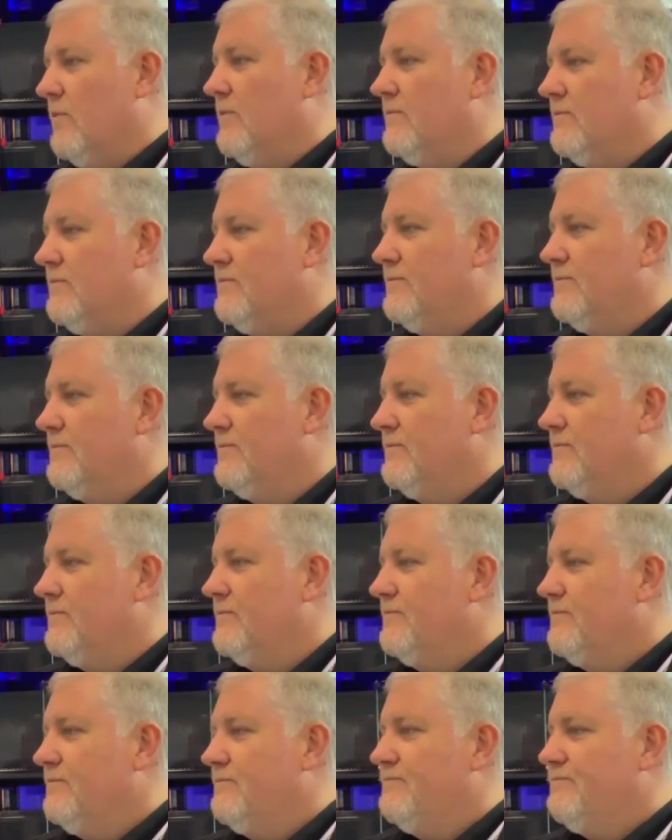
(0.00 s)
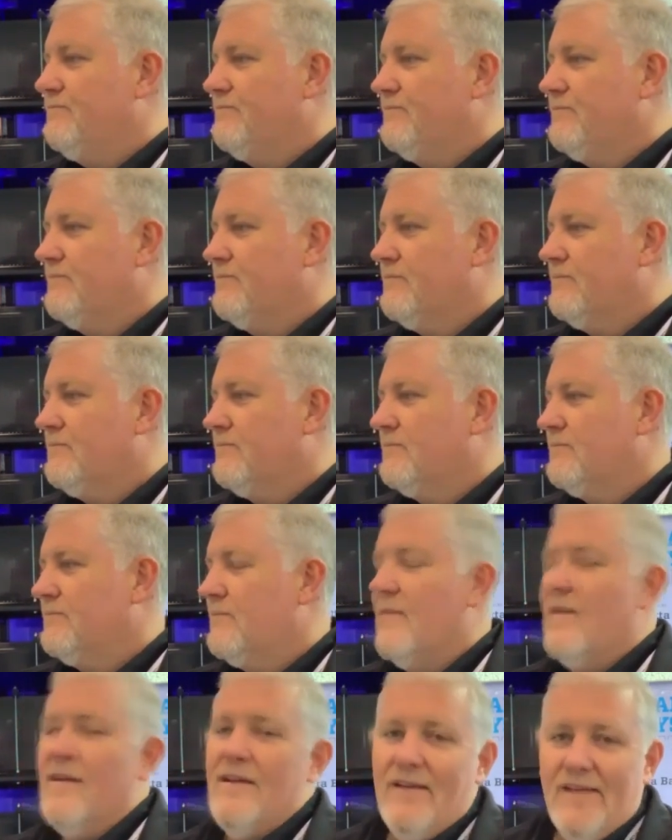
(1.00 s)

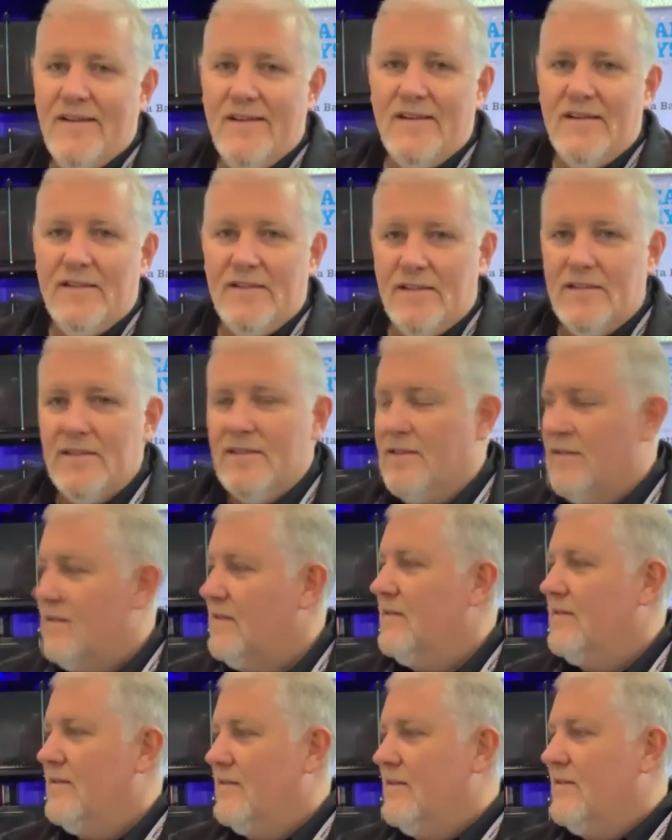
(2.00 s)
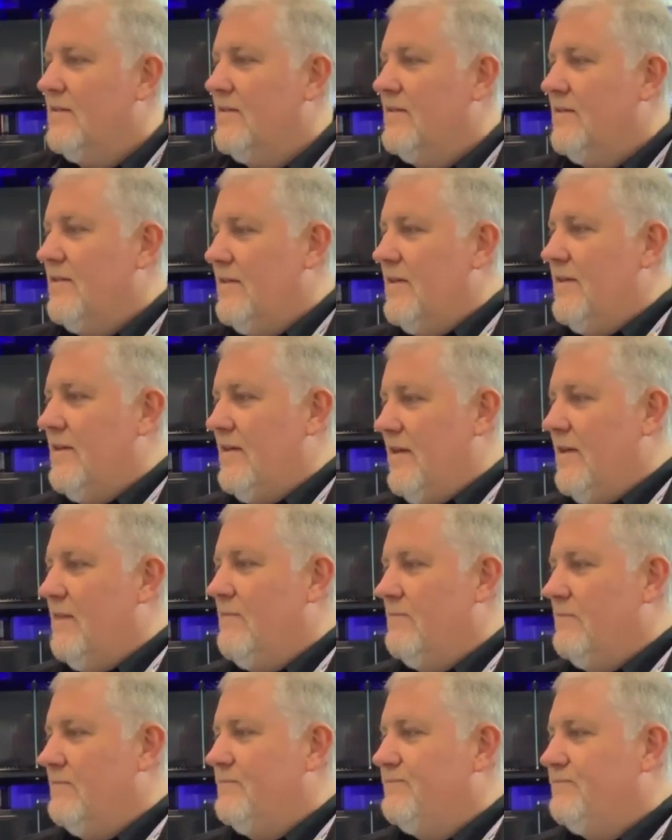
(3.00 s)

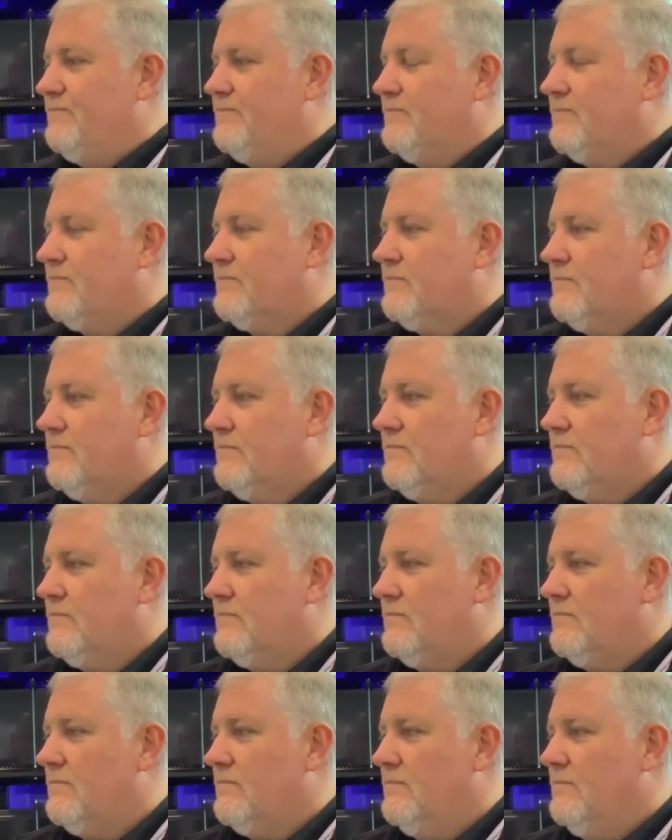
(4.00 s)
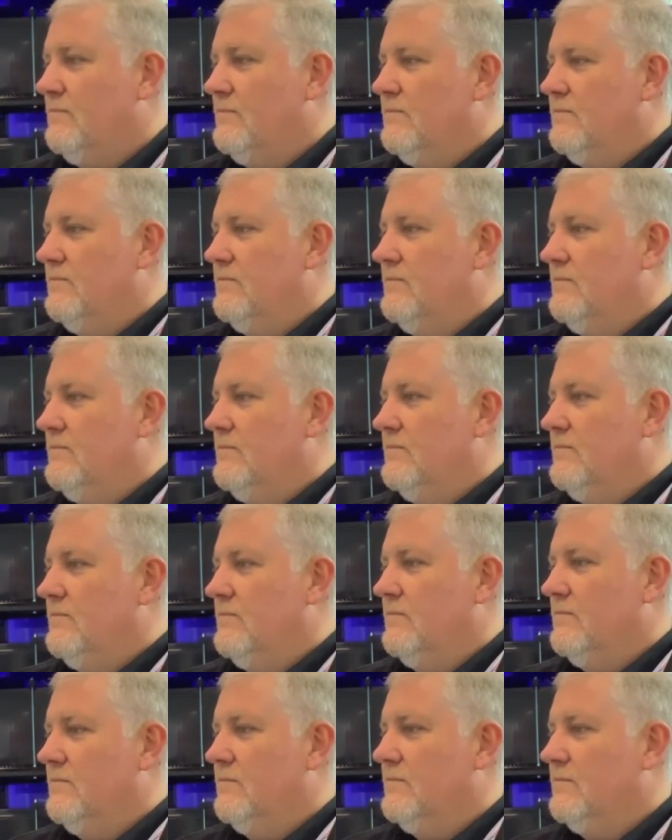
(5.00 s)

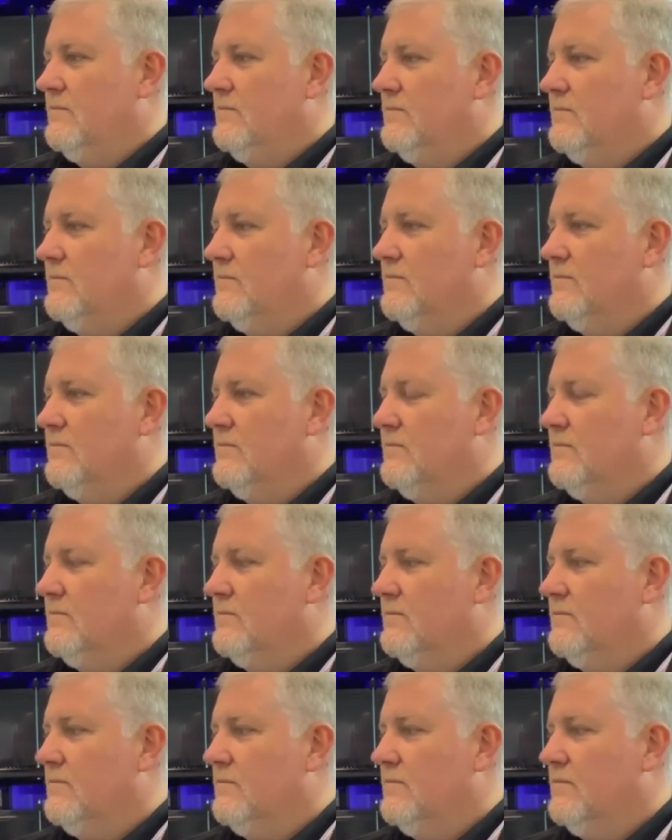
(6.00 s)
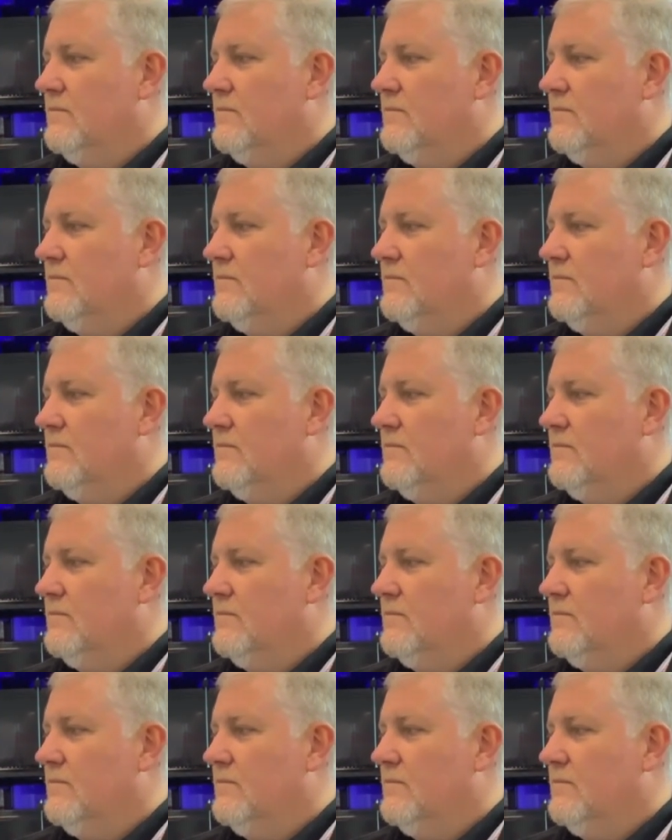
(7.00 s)
(not speaking)